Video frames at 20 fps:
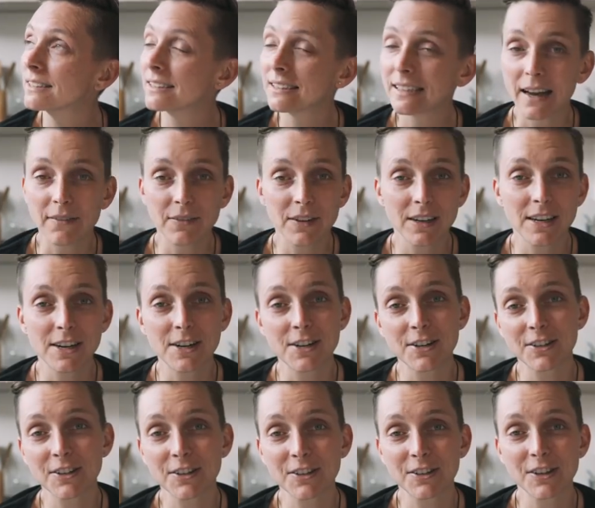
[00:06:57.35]
seven
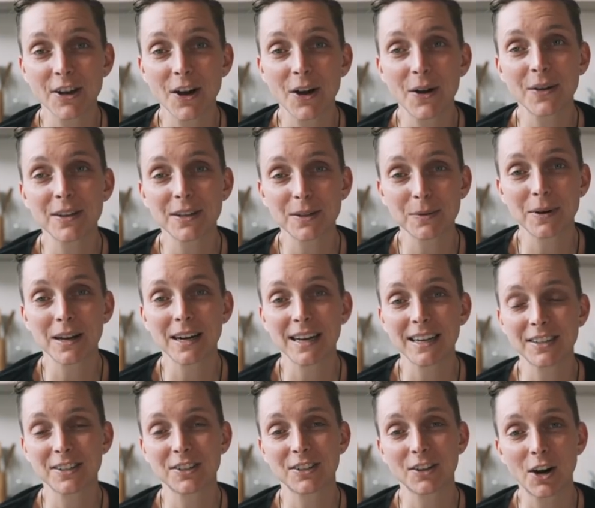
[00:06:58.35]
years or so is when
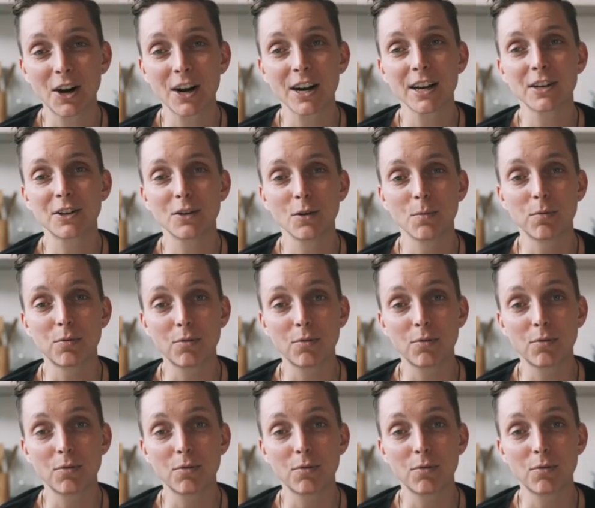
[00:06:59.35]
I started to